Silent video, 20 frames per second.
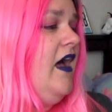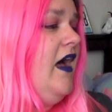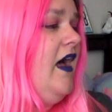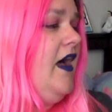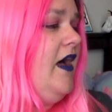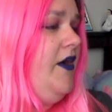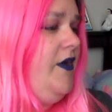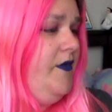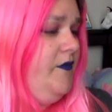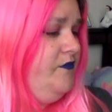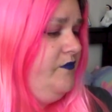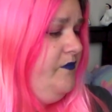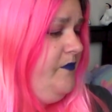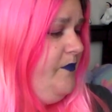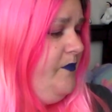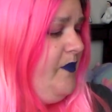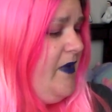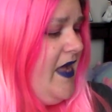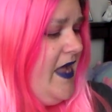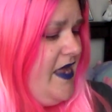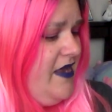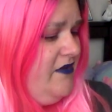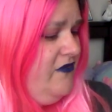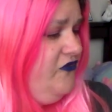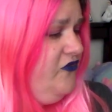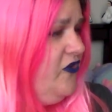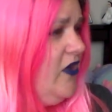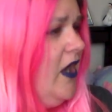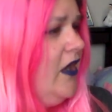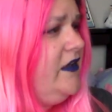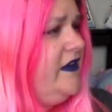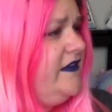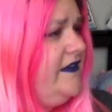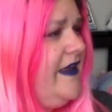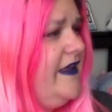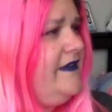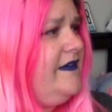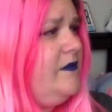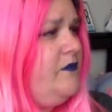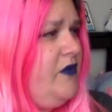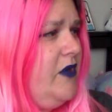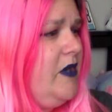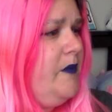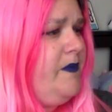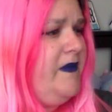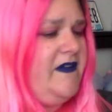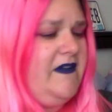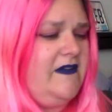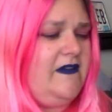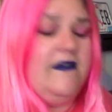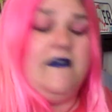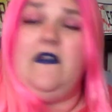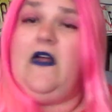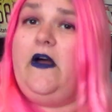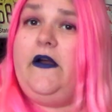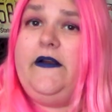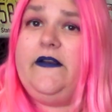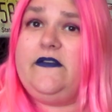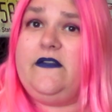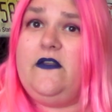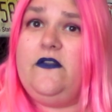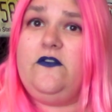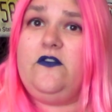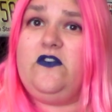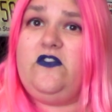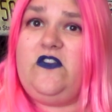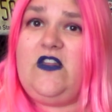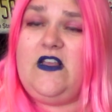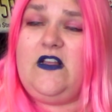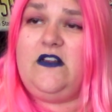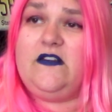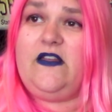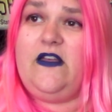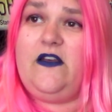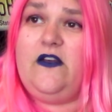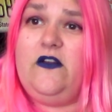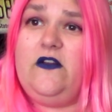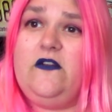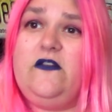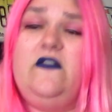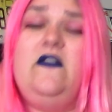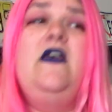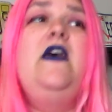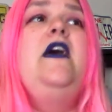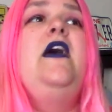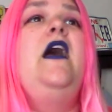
But for all intents and purposes, as long as those are steel toes